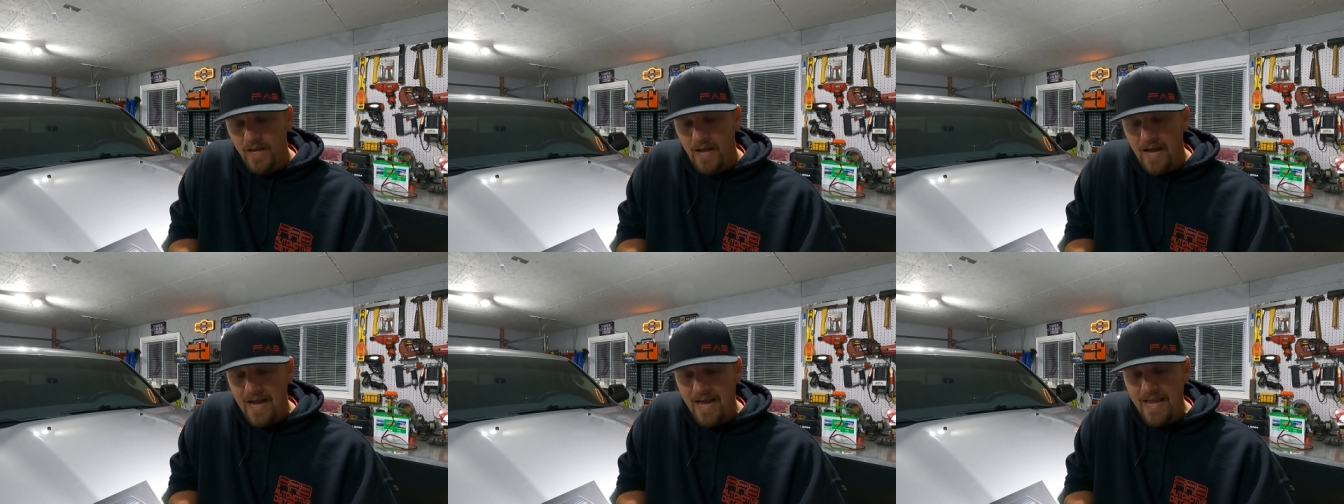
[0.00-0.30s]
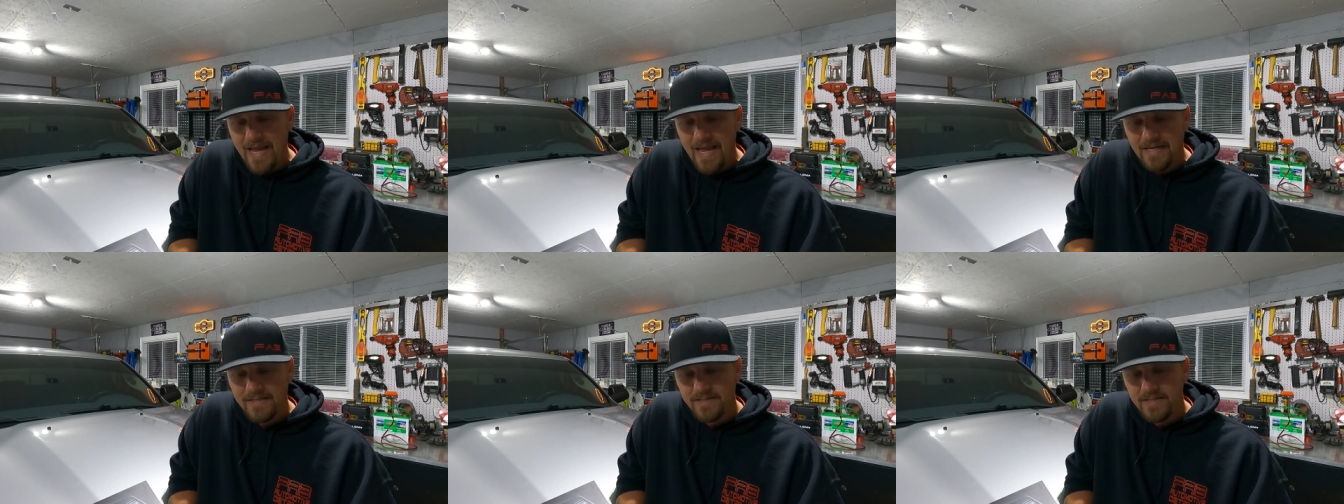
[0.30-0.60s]

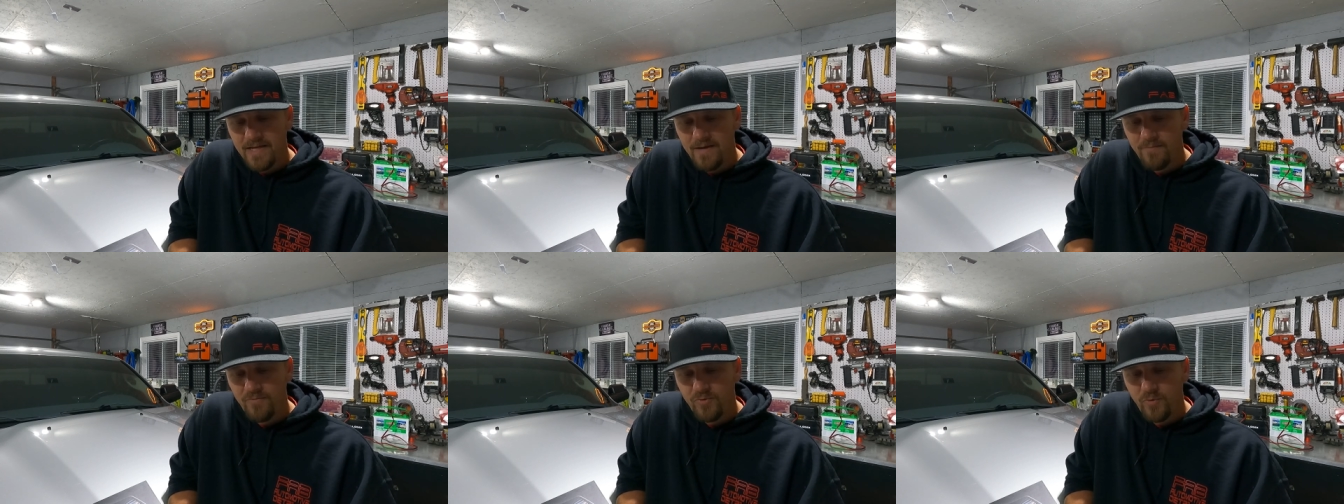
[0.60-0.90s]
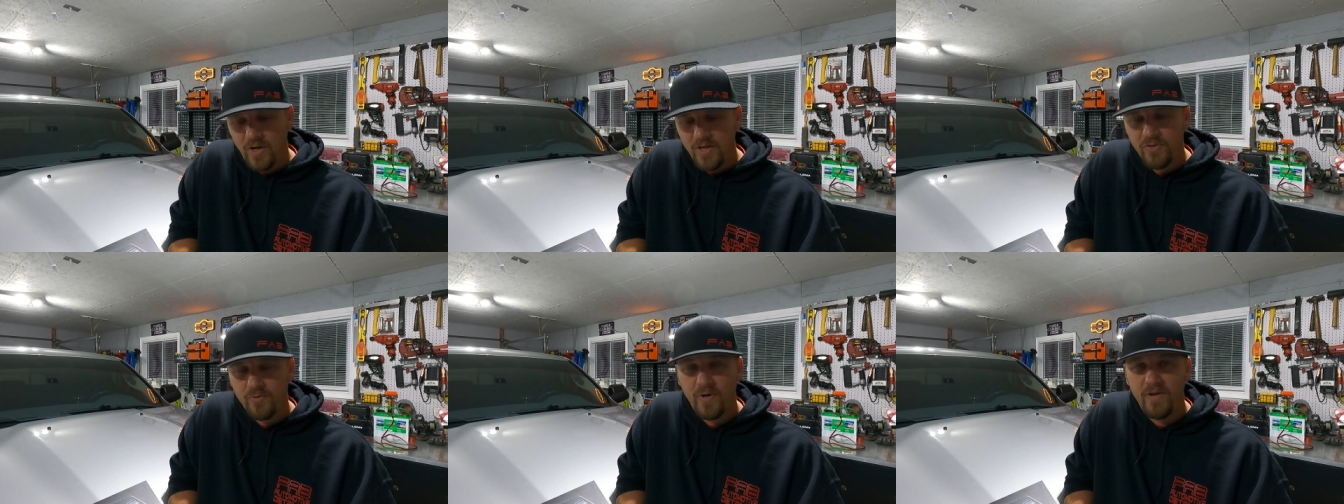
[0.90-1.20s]

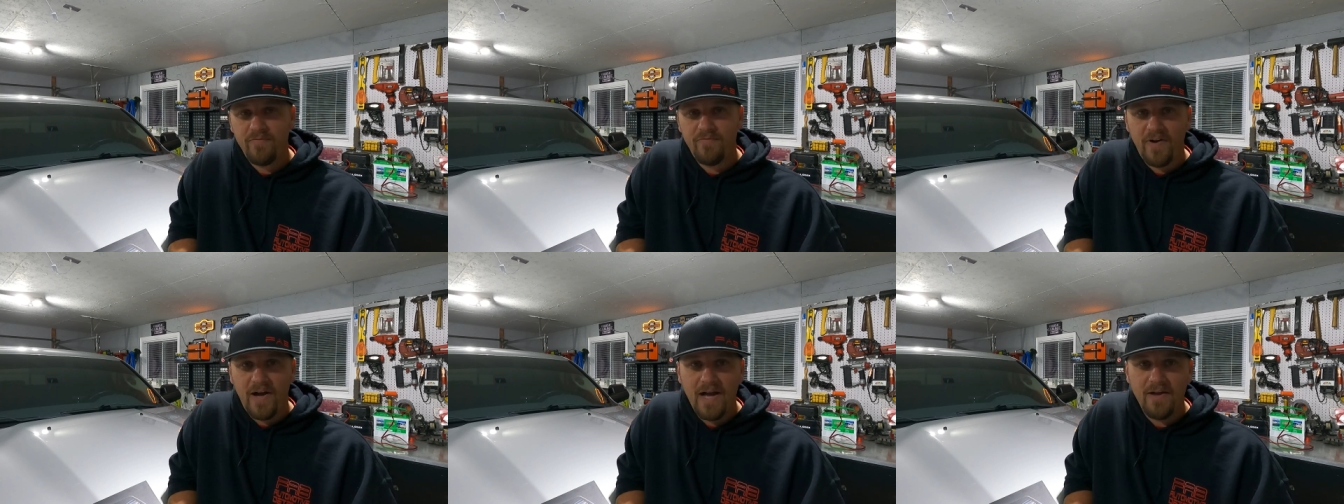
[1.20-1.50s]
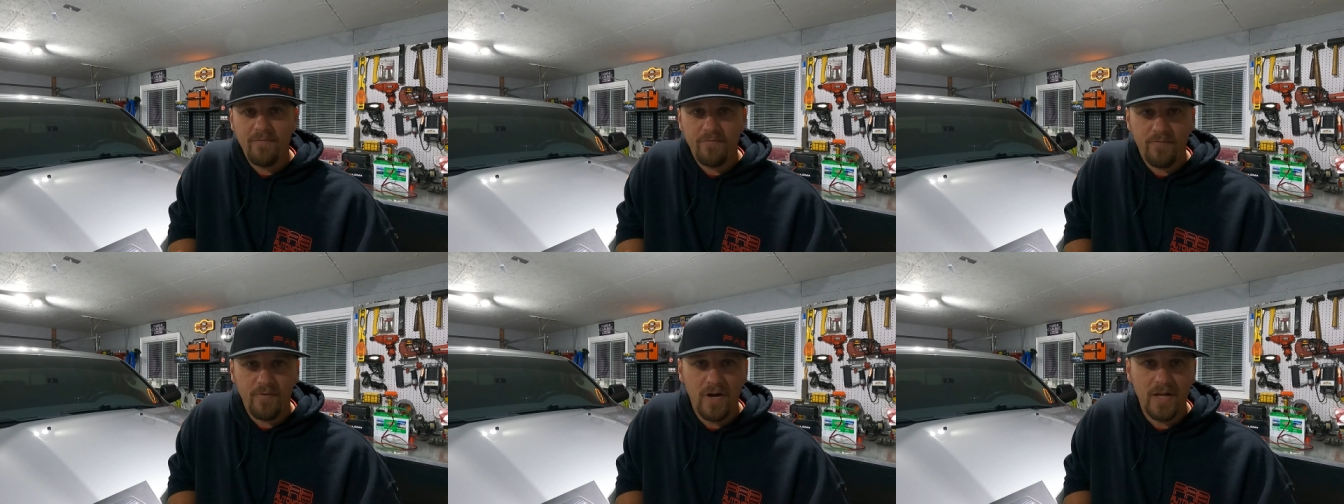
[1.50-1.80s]

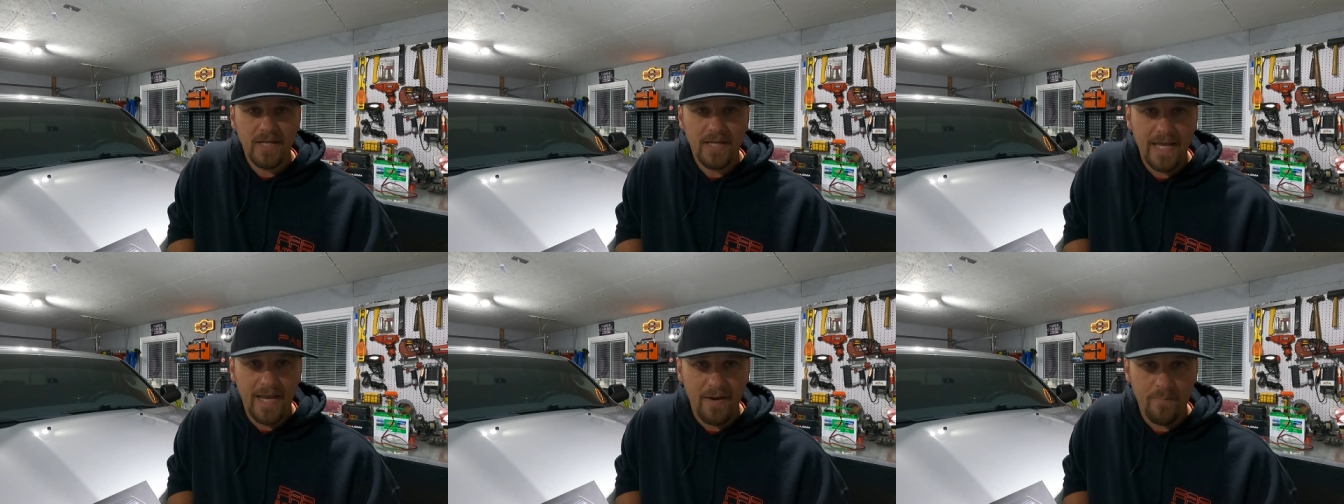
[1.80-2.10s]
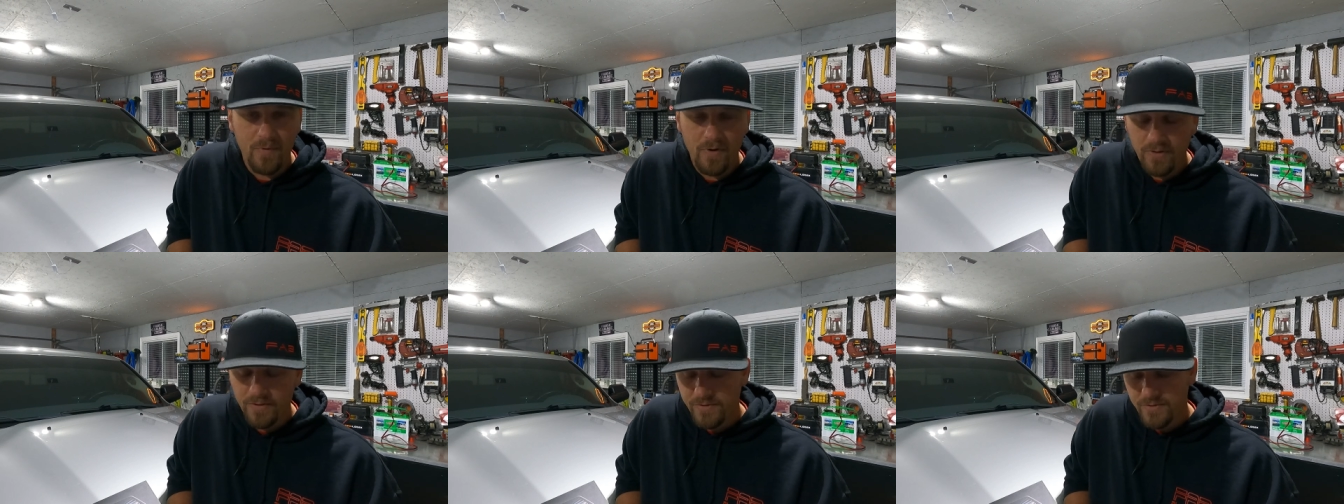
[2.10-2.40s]
IXM335 front
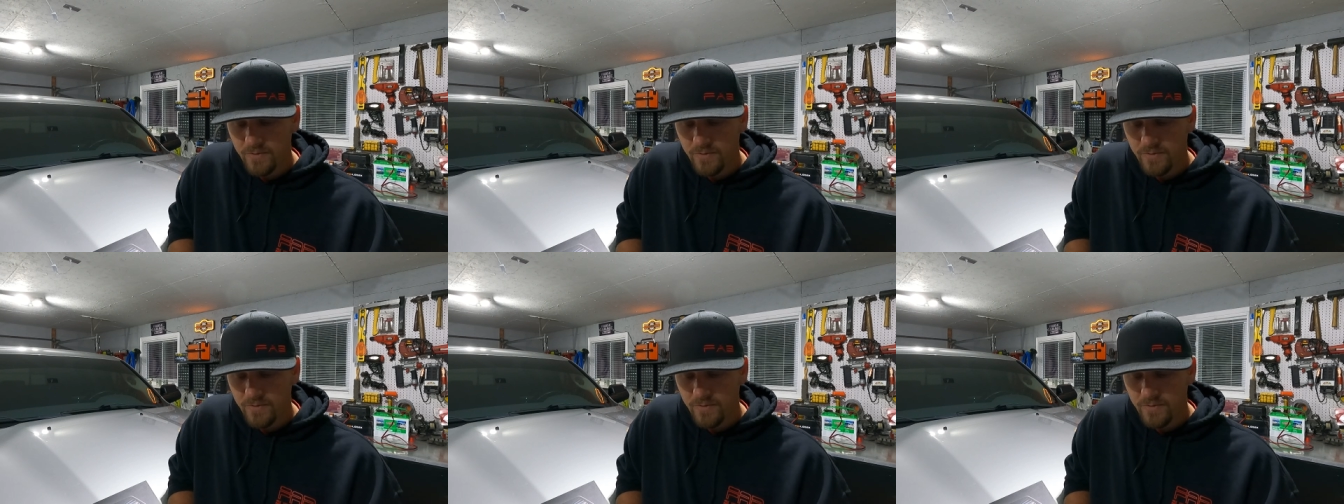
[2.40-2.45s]
camera,